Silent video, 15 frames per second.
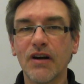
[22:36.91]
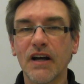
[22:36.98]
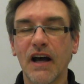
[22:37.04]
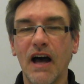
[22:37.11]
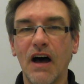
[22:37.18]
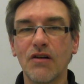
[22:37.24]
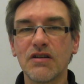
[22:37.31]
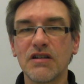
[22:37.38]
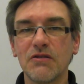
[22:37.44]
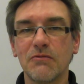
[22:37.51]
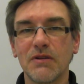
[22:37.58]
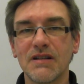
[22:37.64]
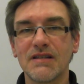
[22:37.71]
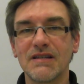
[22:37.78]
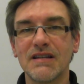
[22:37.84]
account you
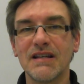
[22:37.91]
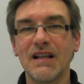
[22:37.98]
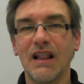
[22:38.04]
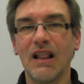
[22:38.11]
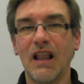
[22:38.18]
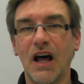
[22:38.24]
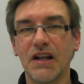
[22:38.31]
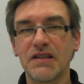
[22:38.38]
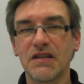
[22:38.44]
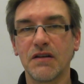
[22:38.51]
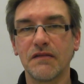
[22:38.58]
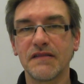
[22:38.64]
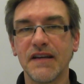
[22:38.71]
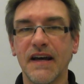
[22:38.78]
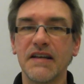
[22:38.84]
will see lots
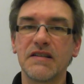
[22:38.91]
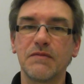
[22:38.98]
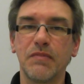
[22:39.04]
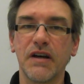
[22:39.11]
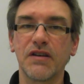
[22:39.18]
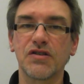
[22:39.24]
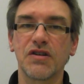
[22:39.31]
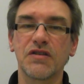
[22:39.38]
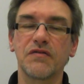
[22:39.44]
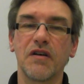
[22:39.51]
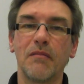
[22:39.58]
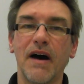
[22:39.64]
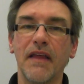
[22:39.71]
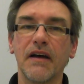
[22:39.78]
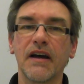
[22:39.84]
of test pictures
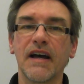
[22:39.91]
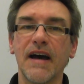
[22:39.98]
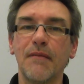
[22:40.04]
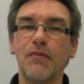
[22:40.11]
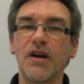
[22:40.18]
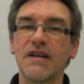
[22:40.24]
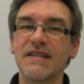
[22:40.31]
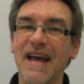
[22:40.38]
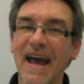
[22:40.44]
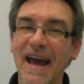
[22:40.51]
from other cameras,